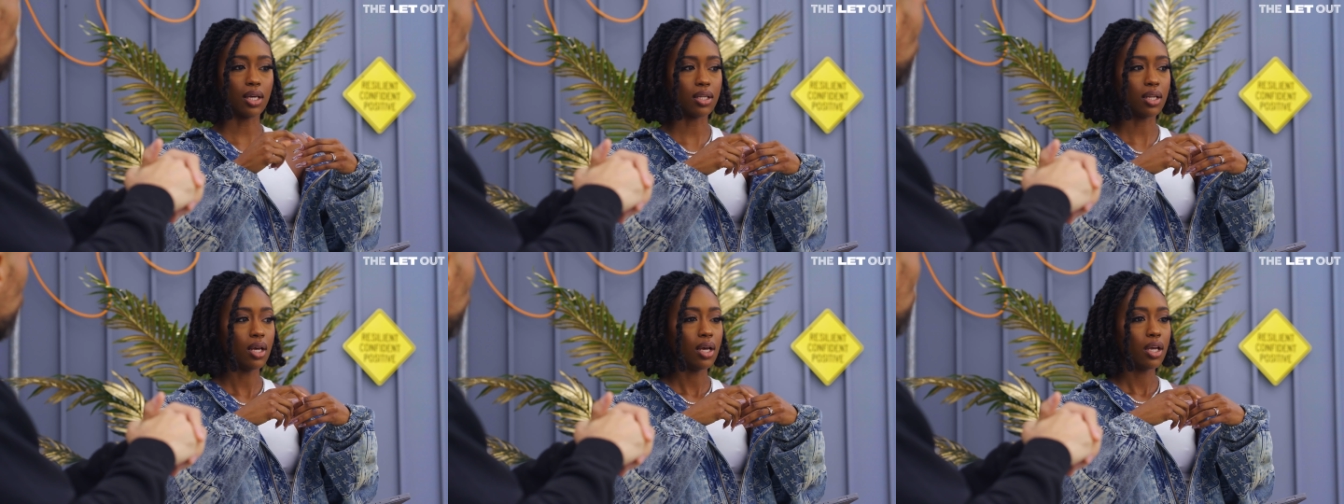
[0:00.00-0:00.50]

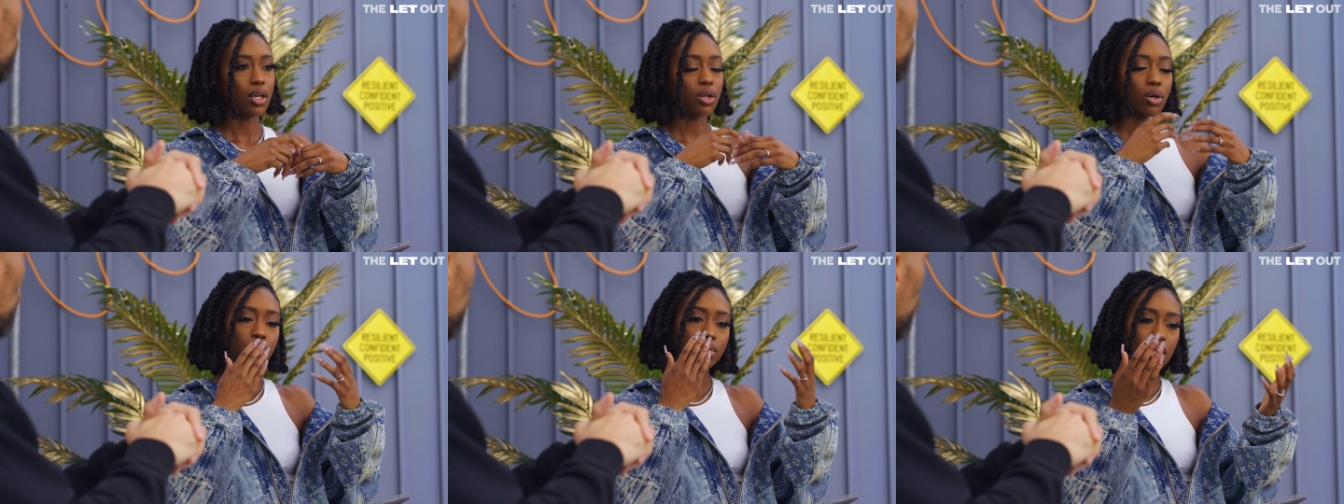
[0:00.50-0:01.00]
And, you
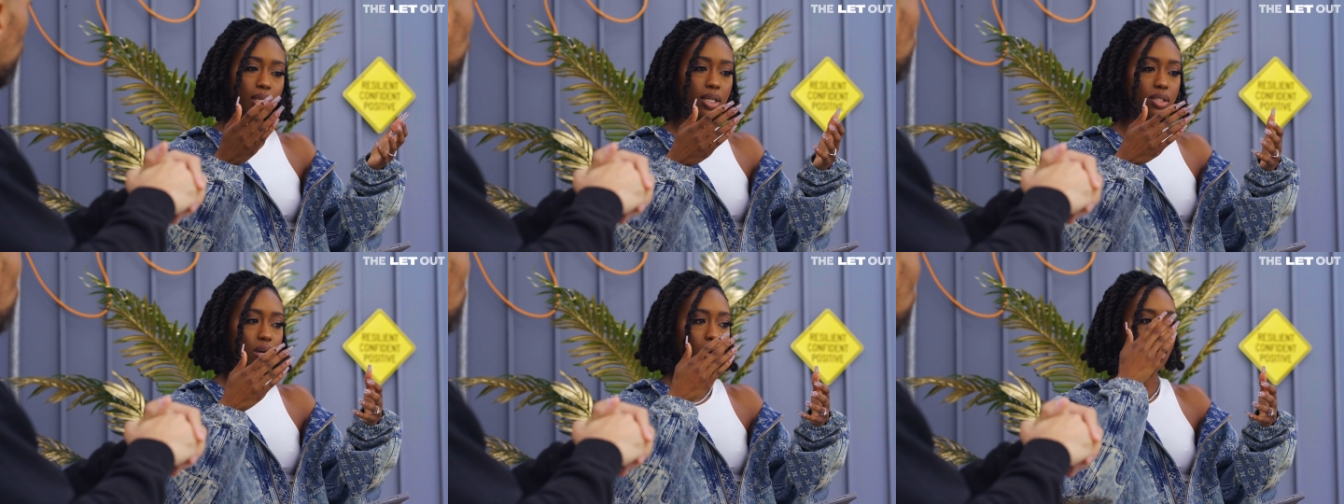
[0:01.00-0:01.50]
know,
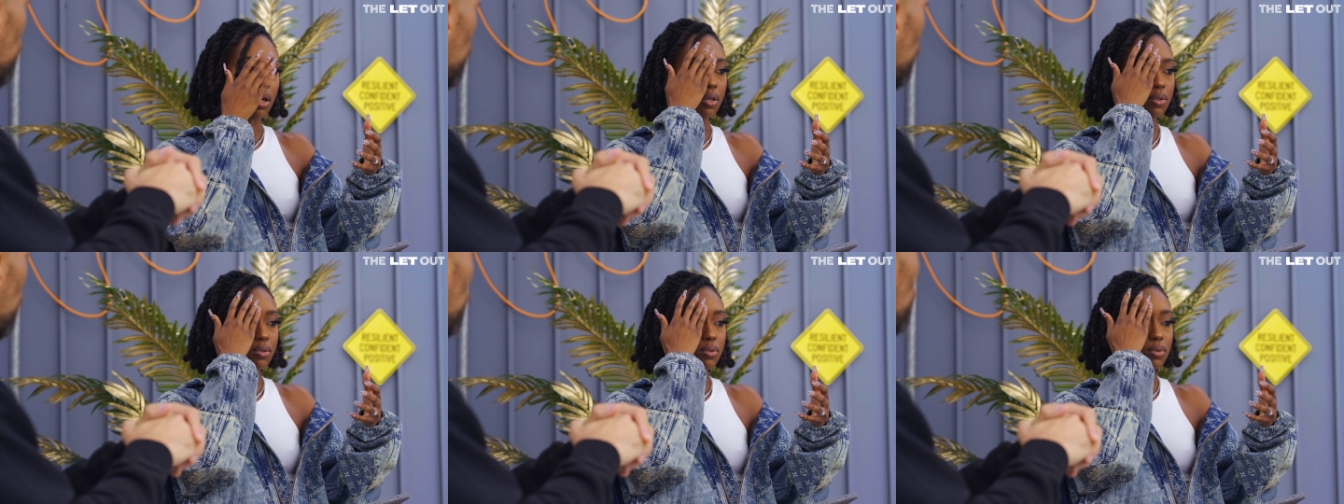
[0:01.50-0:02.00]
studies are
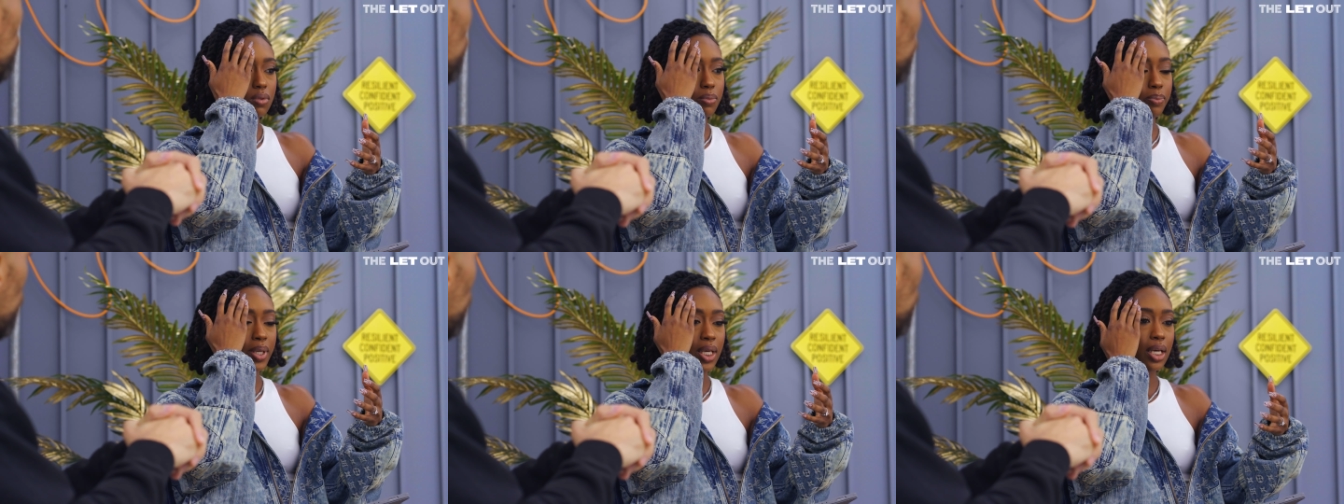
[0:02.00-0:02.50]

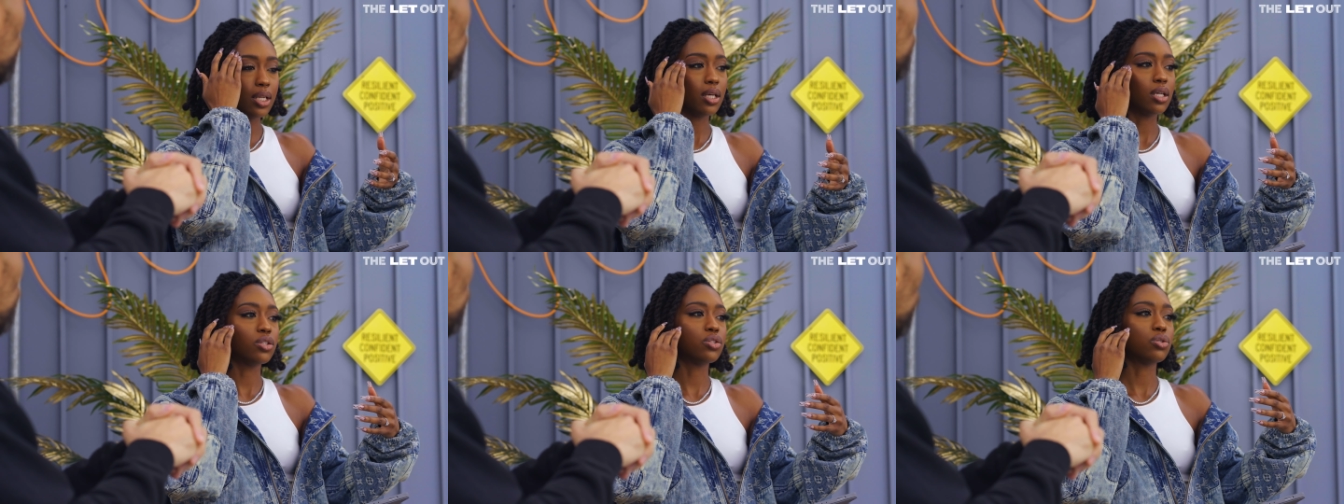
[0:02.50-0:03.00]

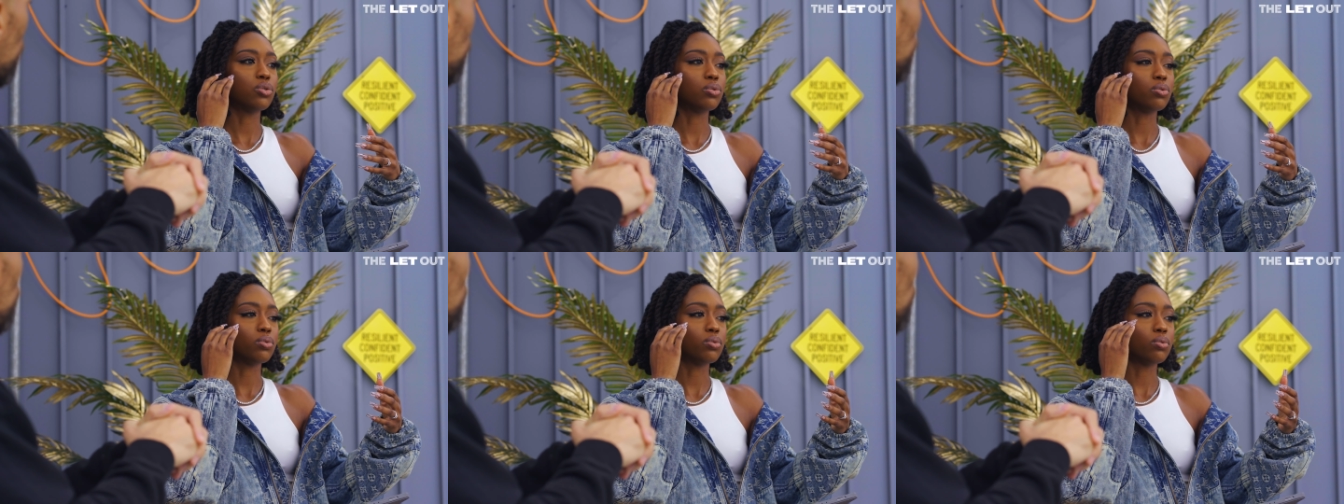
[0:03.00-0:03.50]
beginning
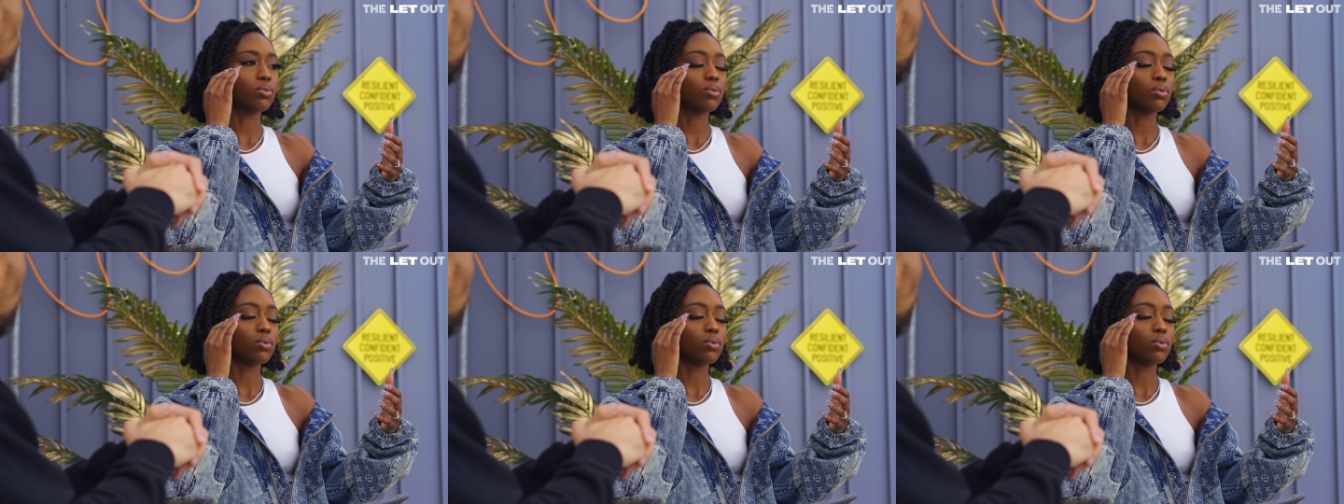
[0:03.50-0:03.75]
to,